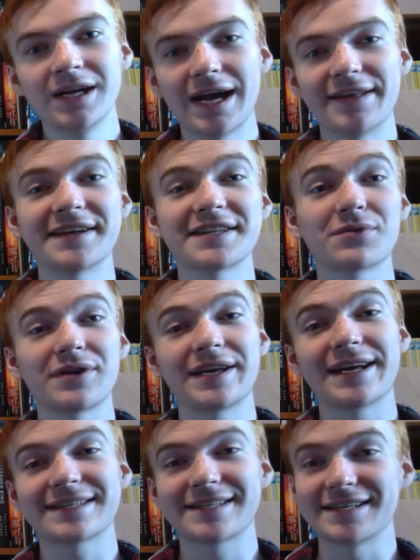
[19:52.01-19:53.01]
And that's where he
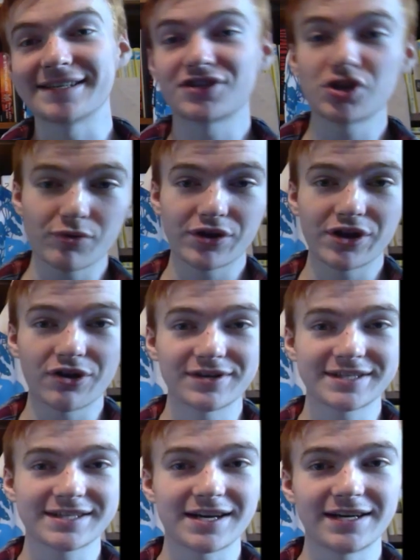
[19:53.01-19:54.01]
gets his superhero
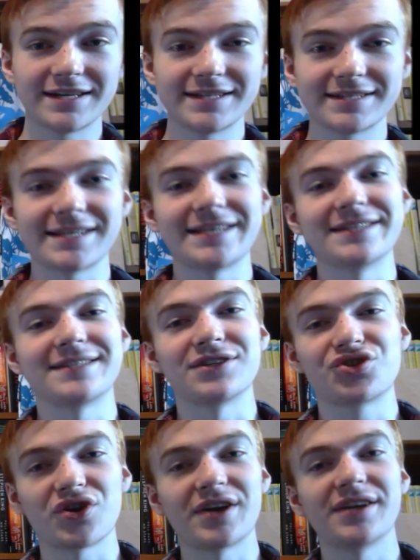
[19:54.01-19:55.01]
disguise, is he's
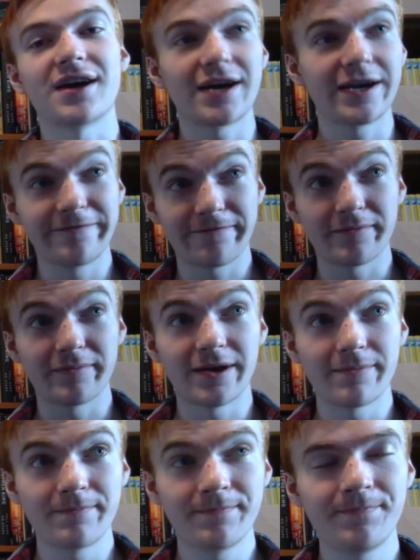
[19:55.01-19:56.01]
trying to hide from
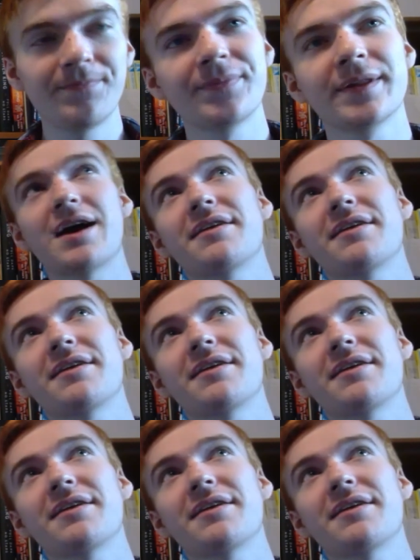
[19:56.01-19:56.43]
them.